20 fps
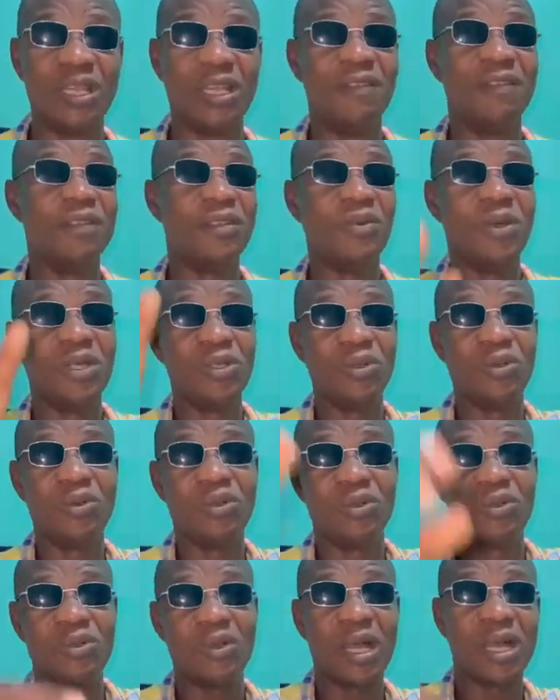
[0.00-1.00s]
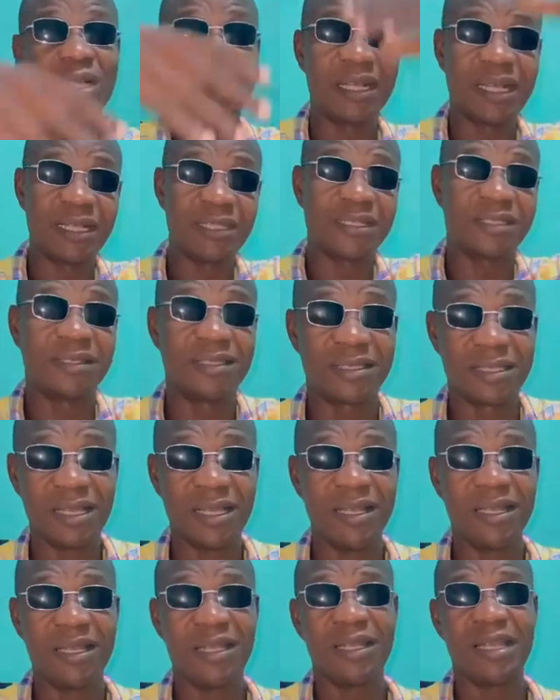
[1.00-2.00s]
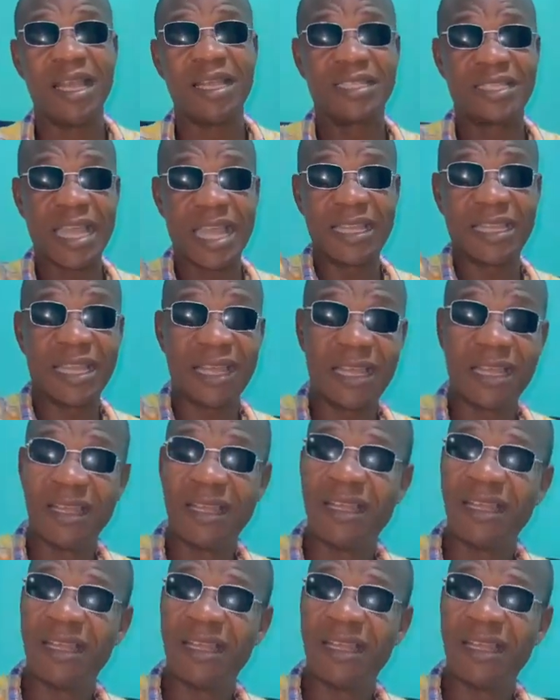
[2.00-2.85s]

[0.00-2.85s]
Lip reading: Even when you go to other countries like China,